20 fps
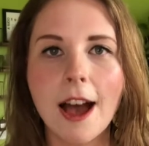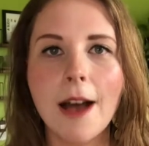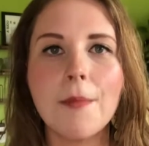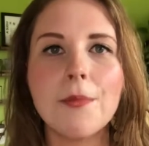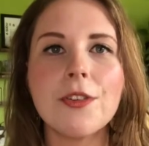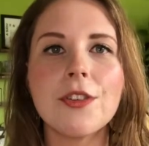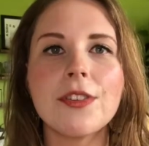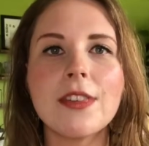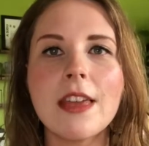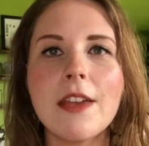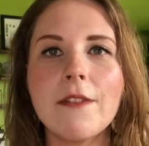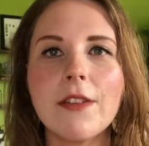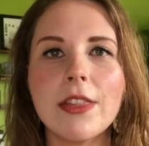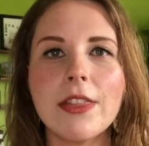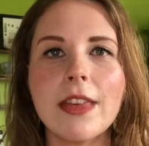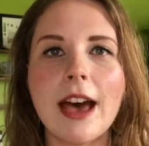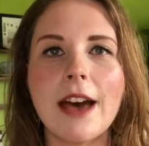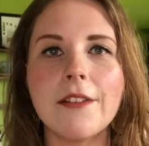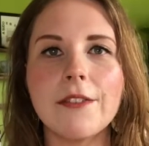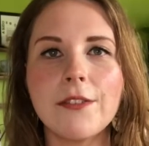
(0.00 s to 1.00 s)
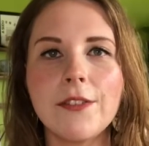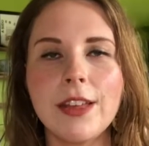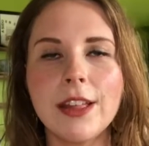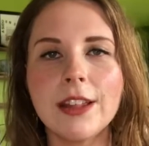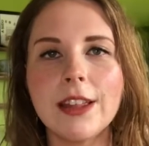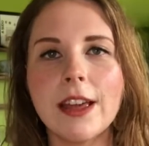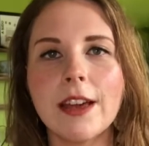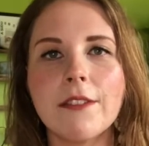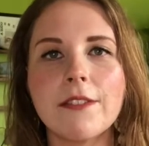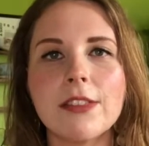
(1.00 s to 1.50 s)
Just even that
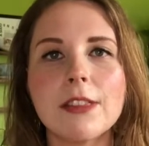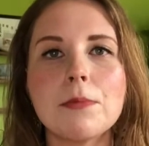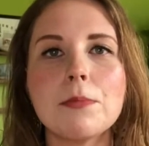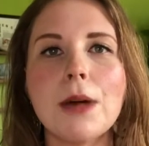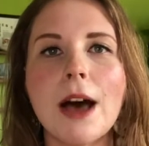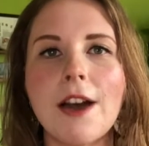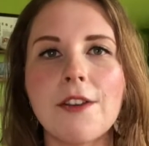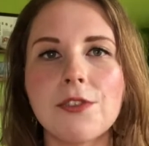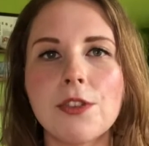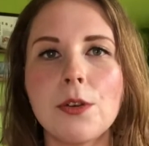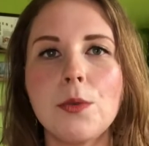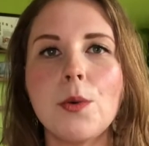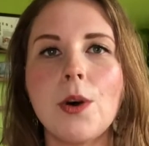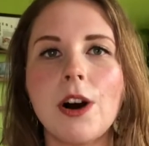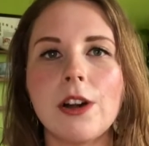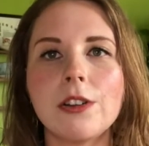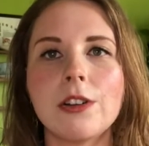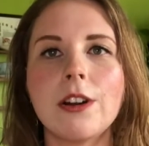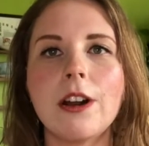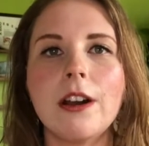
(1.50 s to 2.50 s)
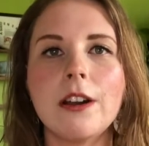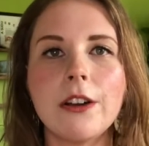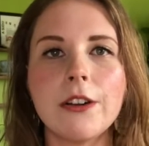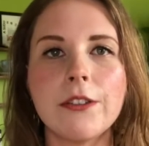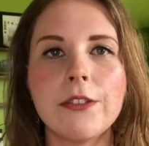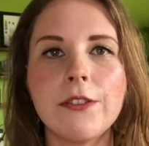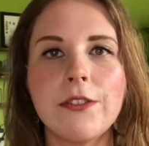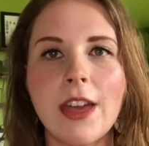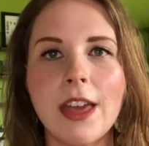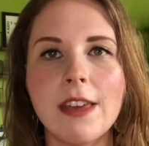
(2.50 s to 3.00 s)
feeling of splashing water on your
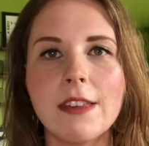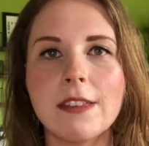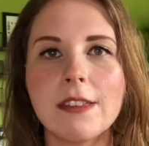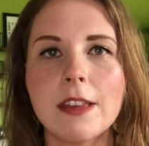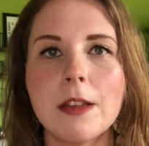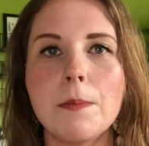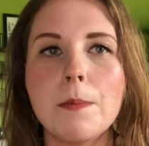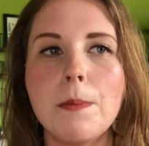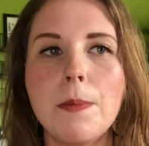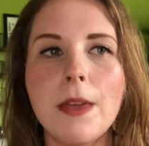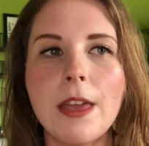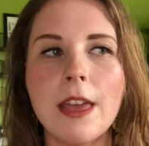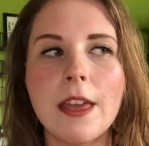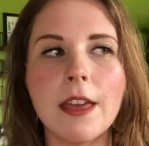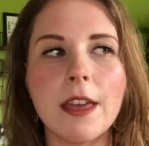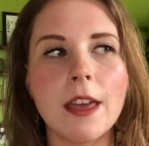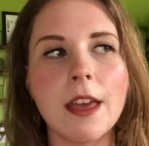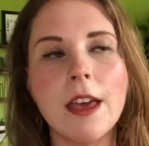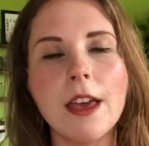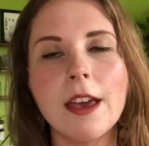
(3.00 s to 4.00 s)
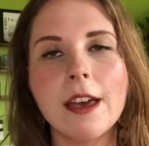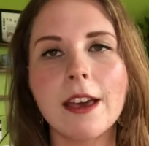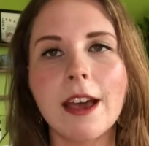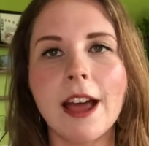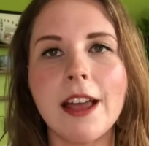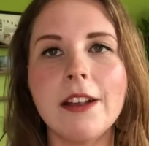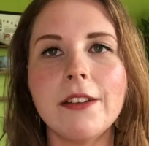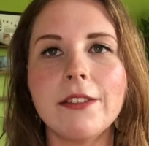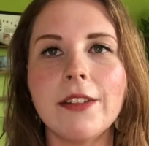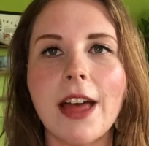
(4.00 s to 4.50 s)
face can be
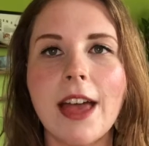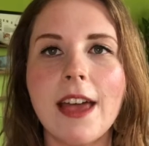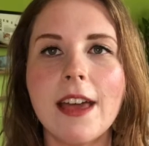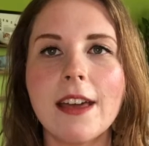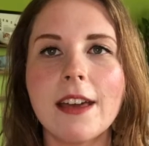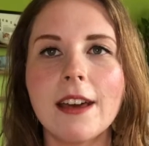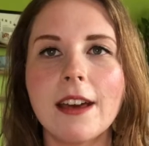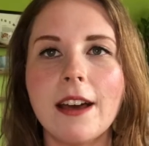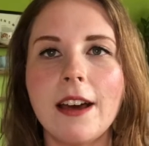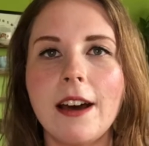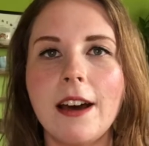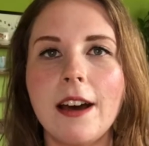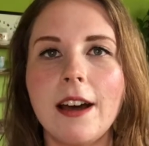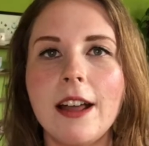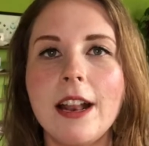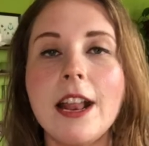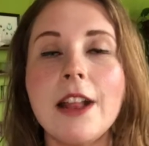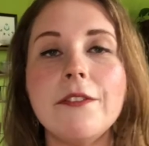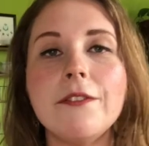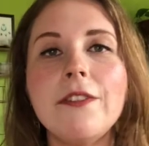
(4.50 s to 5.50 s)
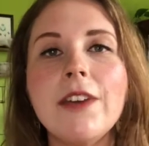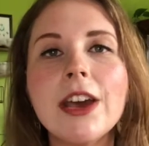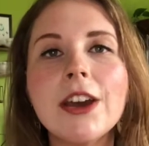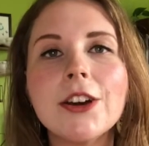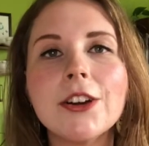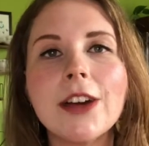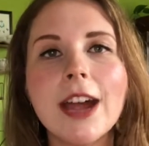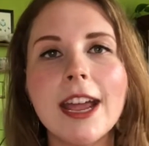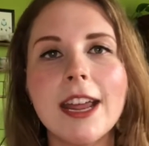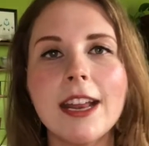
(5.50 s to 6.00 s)
kind of like an
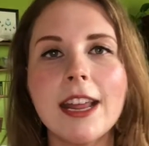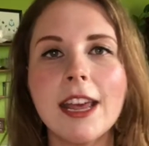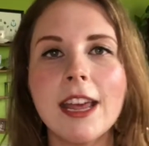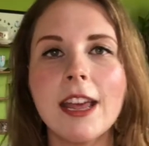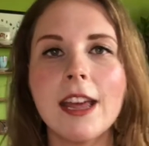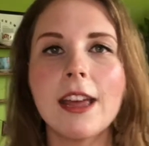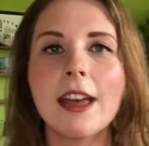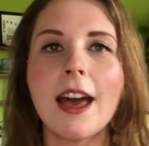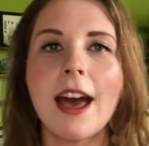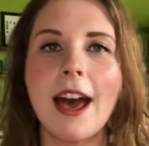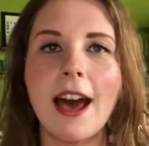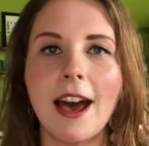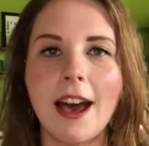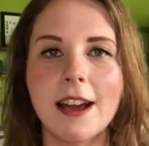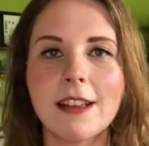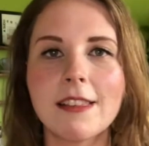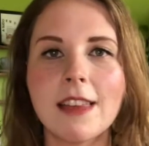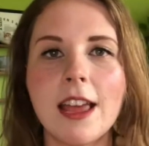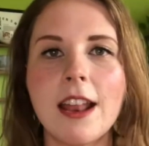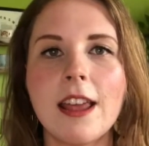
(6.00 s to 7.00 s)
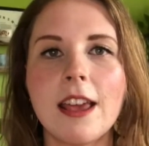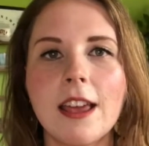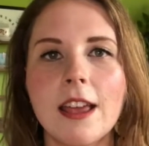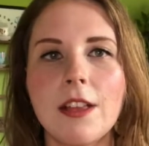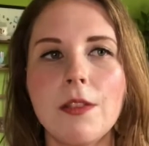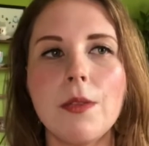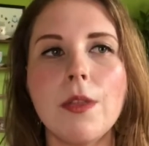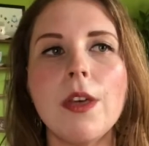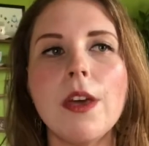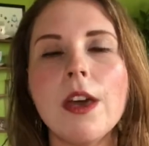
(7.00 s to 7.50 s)
invigorating act, and it
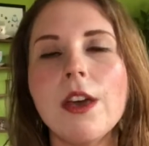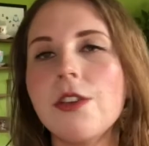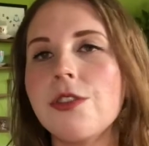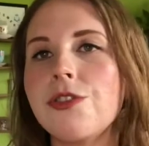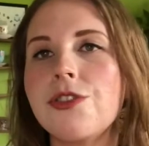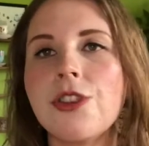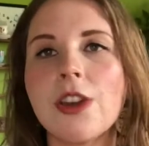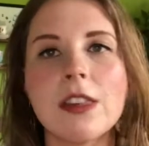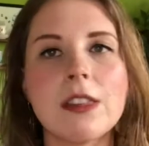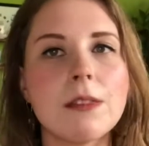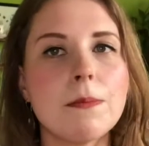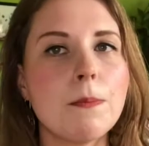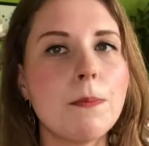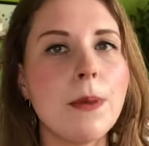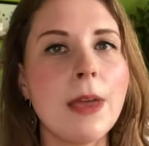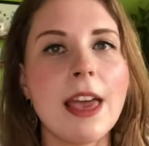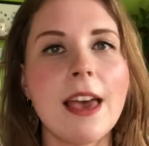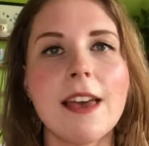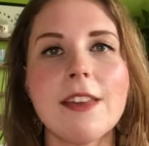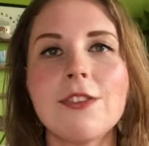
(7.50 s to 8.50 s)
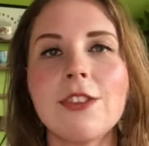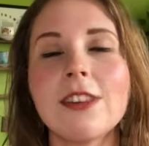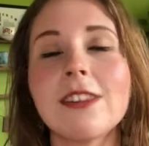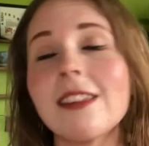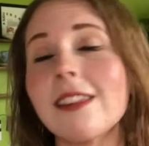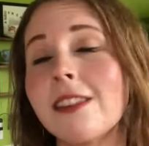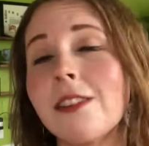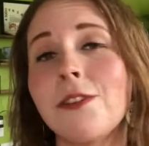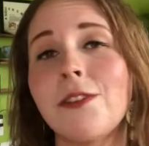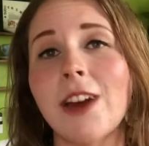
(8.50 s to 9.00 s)
can just be just
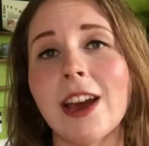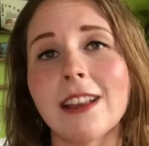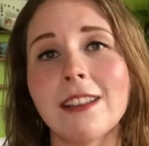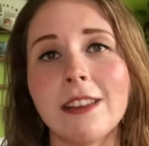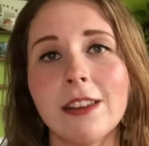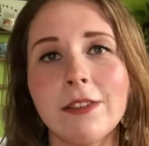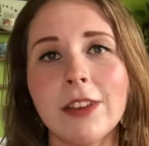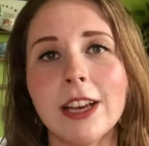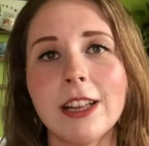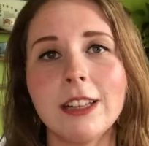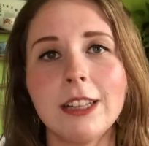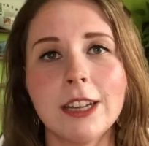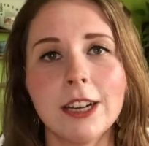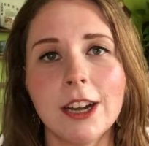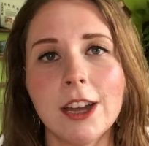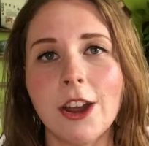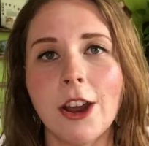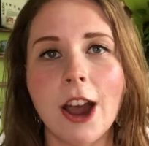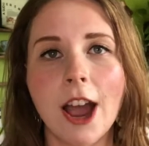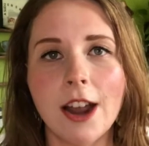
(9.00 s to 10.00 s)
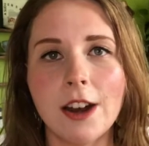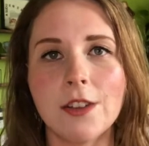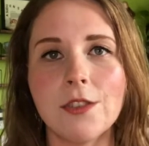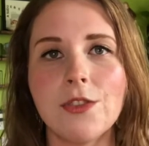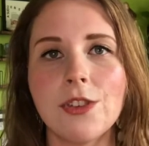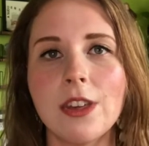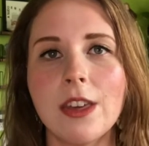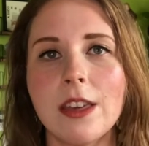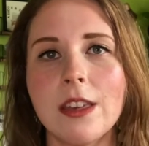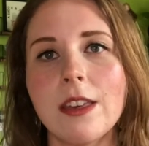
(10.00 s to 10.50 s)
as effective at clearing your
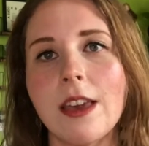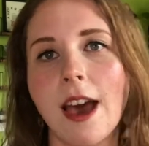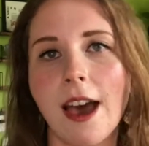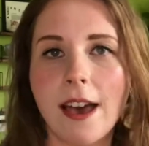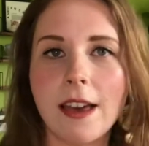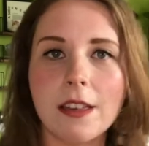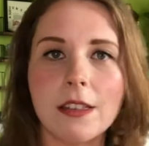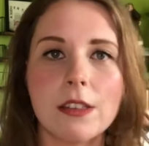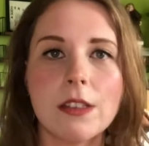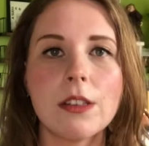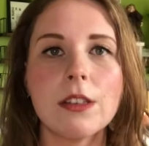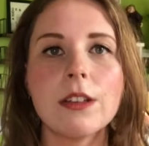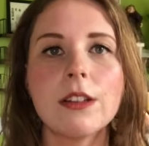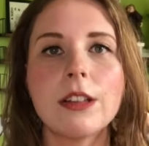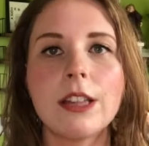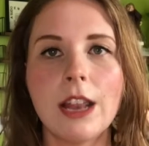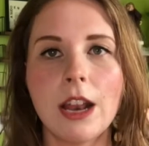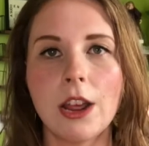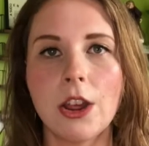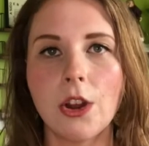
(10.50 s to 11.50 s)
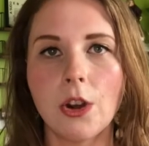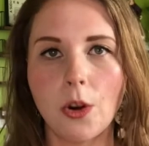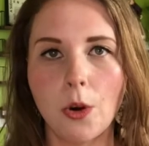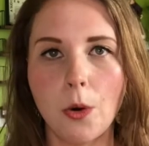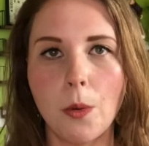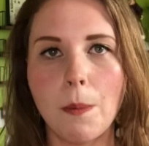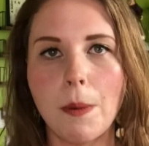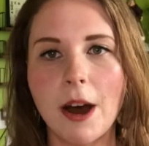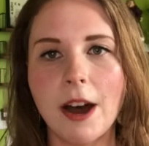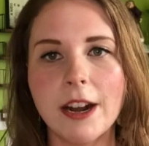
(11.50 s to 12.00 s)
energy as cleaning your
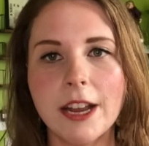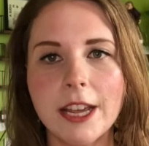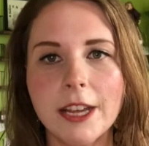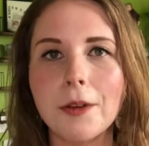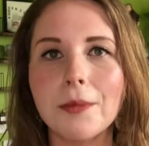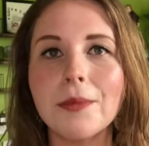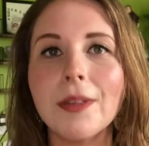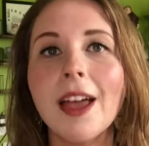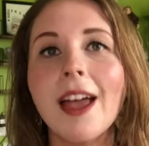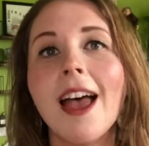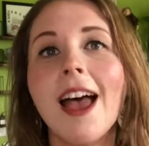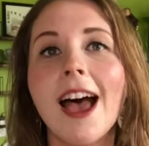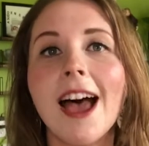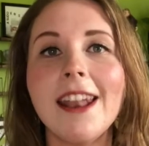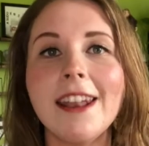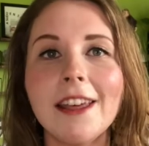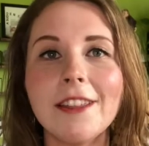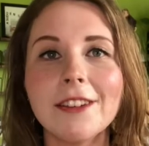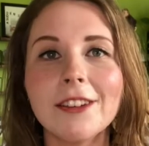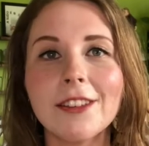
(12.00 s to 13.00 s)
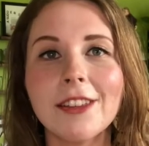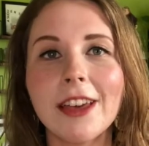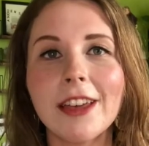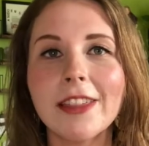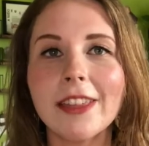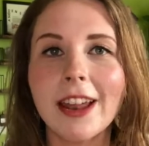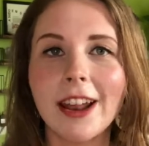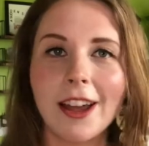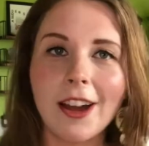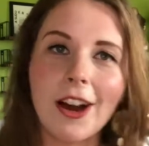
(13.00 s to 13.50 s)
whole body. Another thing
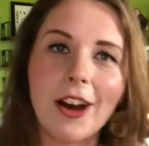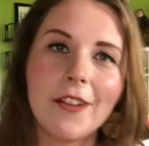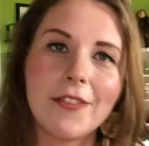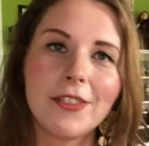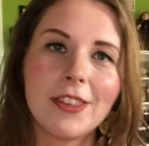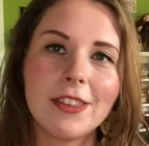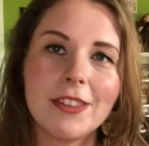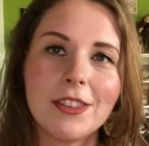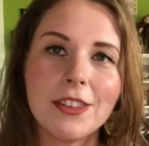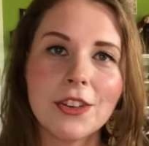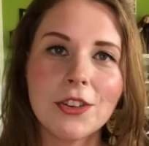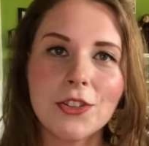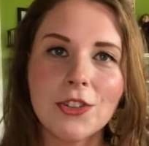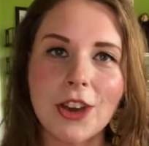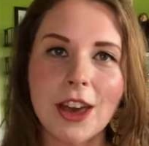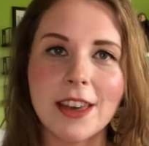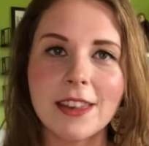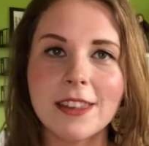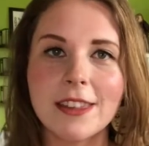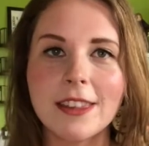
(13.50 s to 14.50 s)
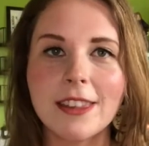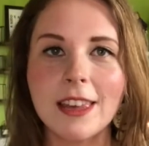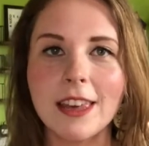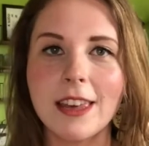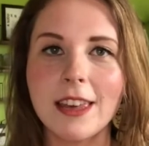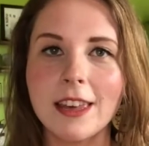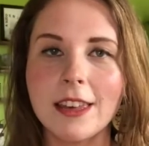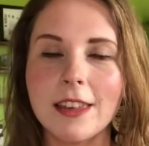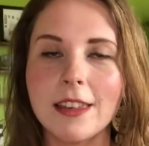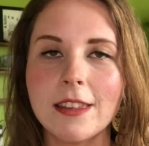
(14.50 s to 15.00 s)
that I often suggest
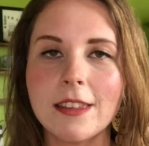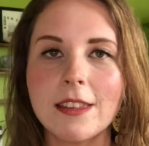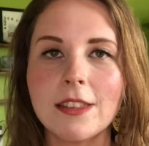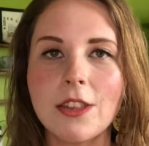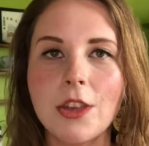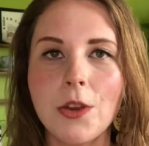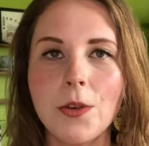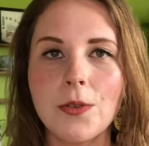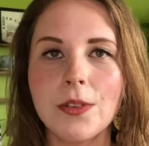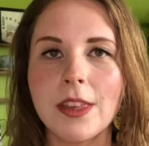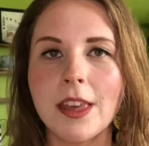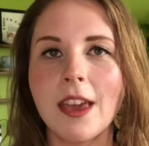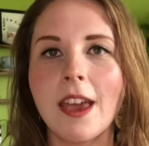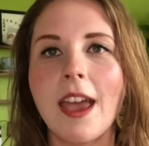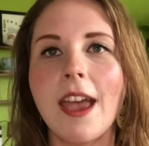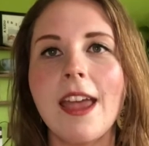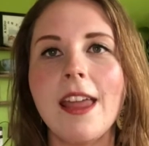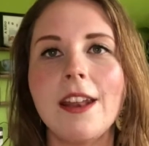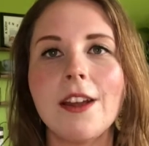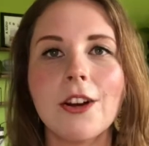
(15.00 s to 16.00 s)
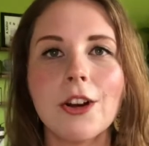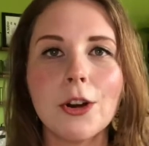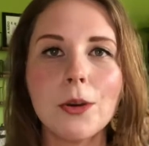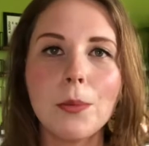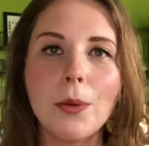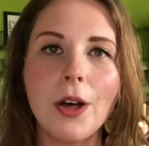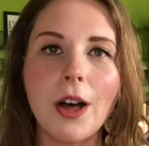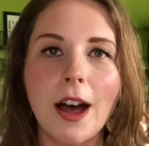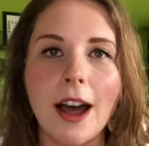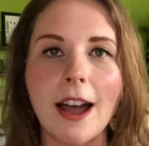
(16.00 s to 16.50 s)
is using an
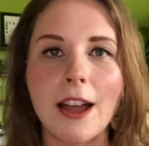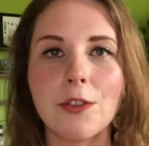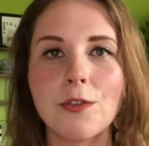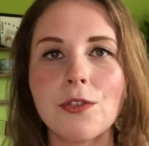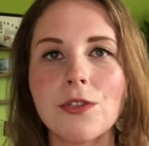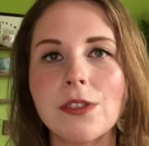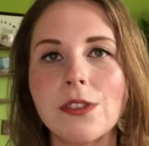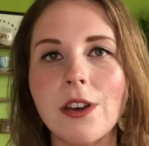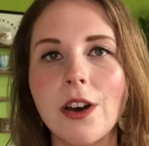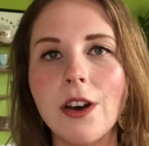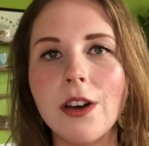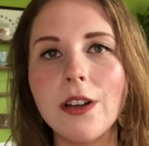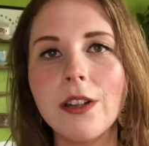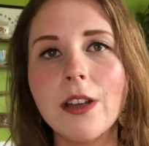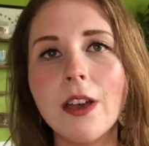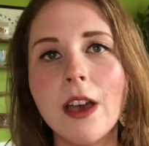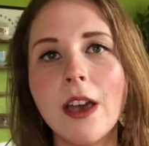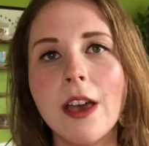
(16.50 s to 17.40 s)
Herbal Hydrosol.